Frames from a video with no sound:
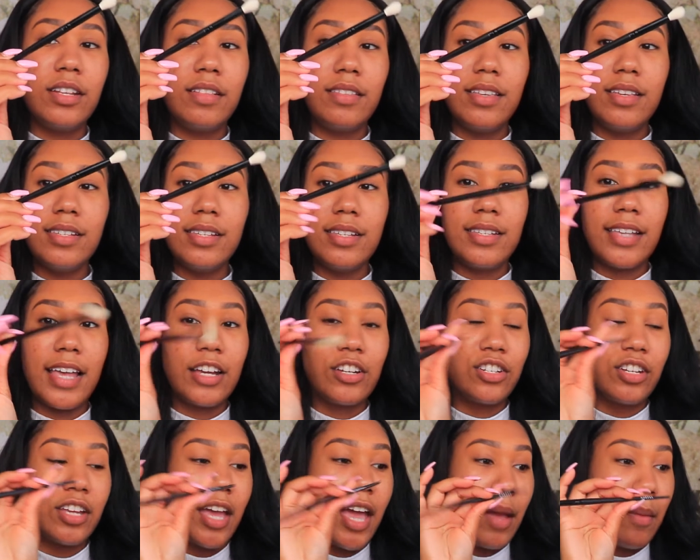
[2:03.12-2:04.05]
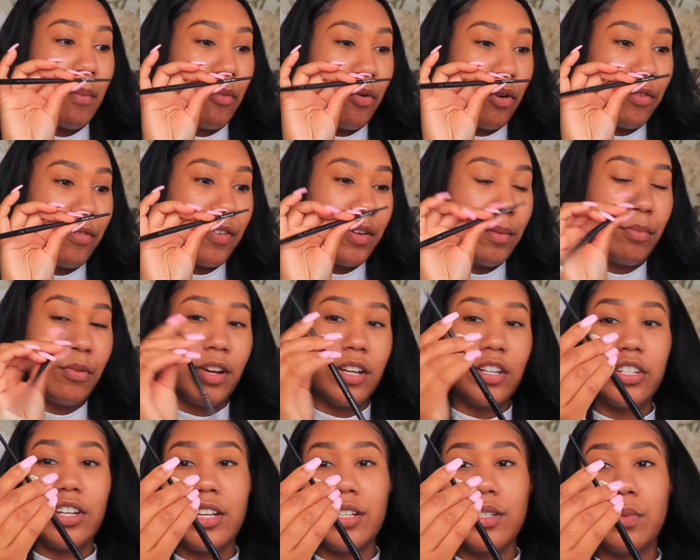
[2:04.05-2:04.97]
This is actually a Morphe
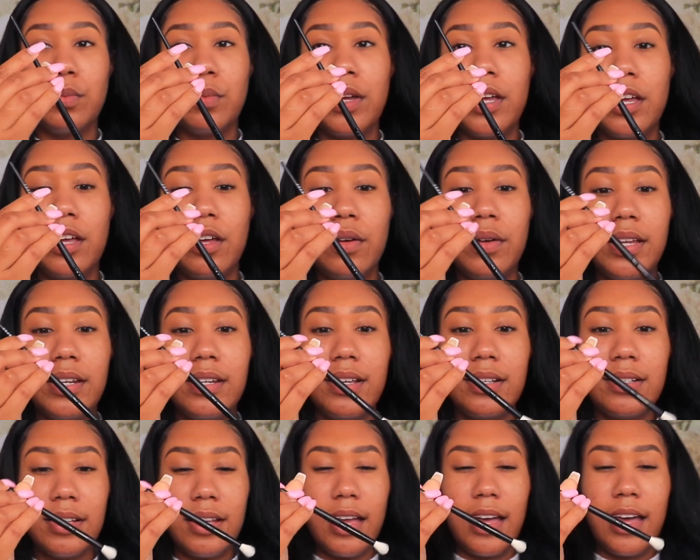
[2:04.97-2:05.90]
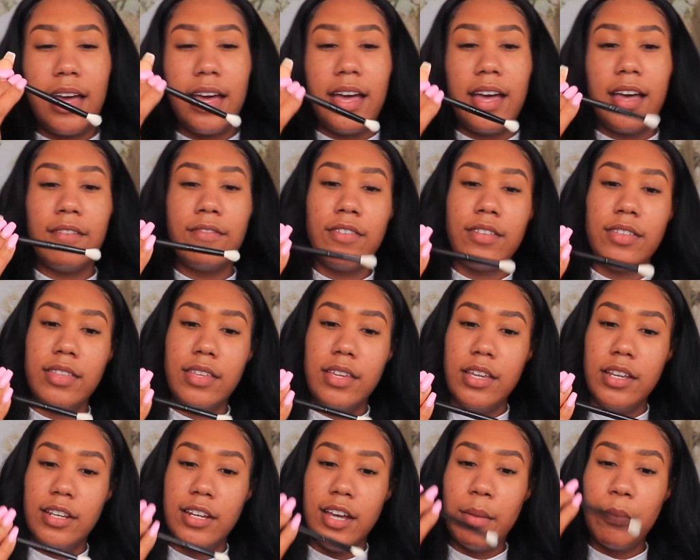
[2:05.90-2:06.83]
brush as well. It doesn't have
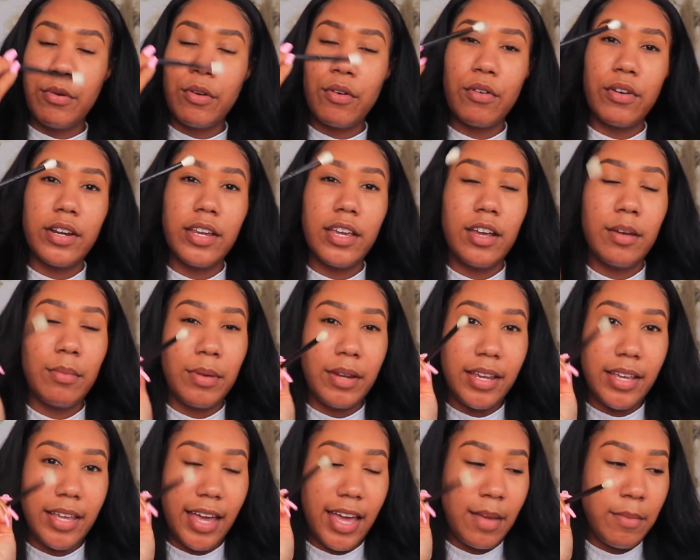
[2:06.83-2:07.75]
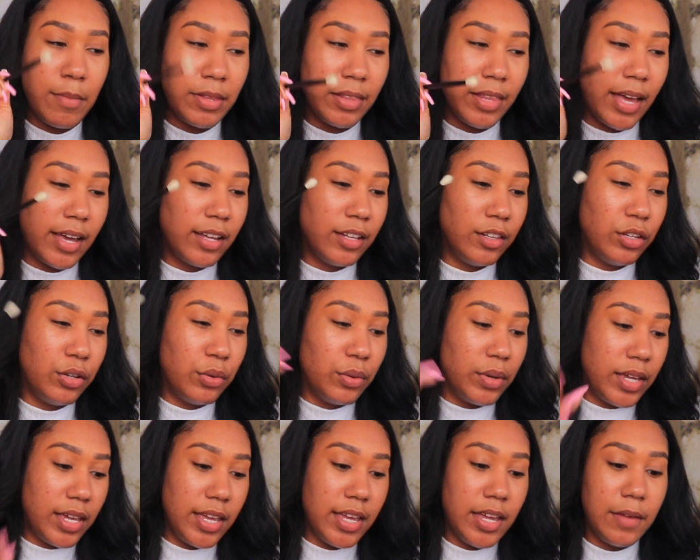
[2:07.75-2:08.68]
the number on here, but it came in like a little
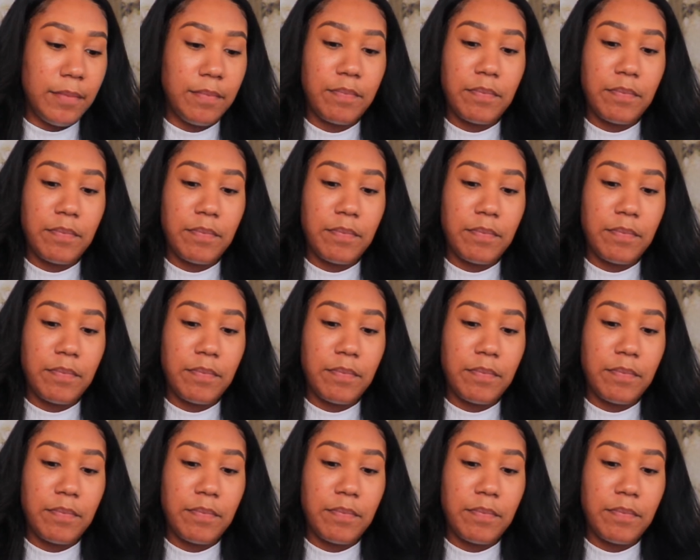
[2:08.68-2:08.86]
kit.